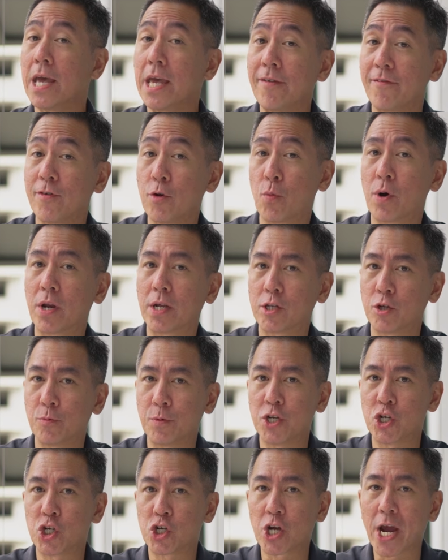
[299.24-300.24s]
If you want it to
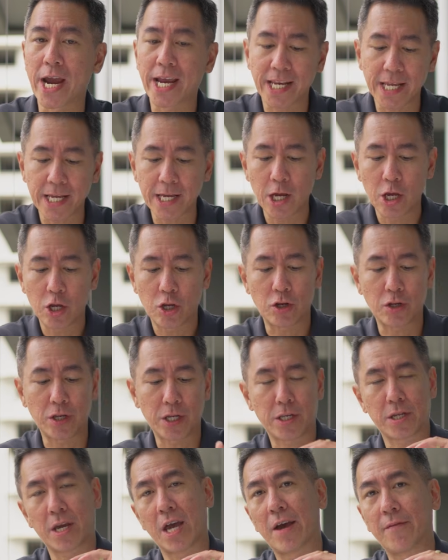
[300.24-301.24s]
be shiny, you need
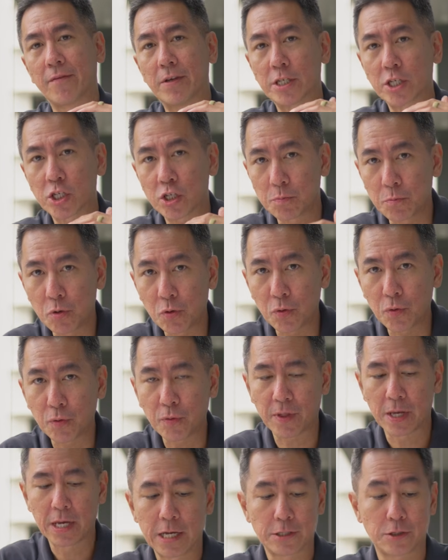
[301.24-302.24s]
to have it smooth
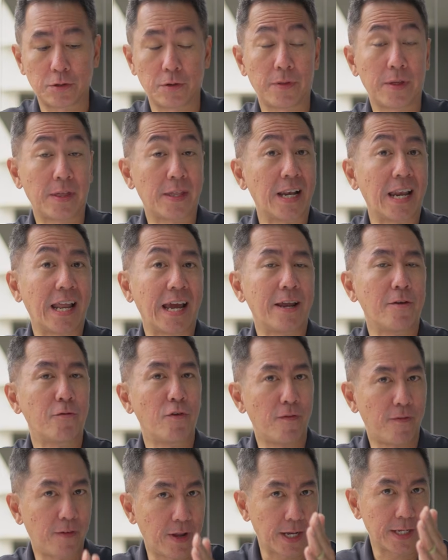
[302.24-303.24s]
so that light
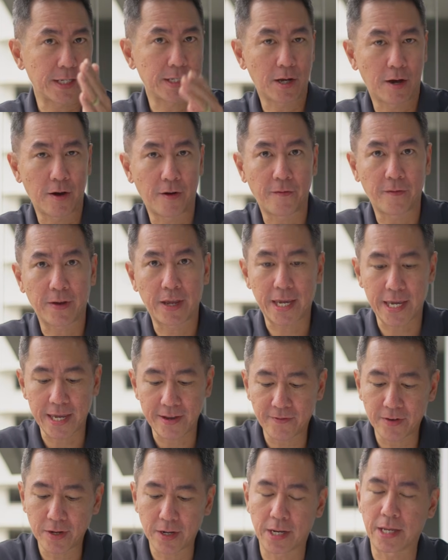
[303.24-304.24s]
reflects off
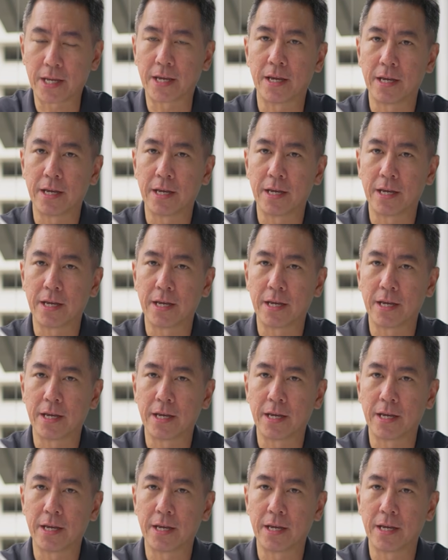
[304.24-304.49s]
evenly.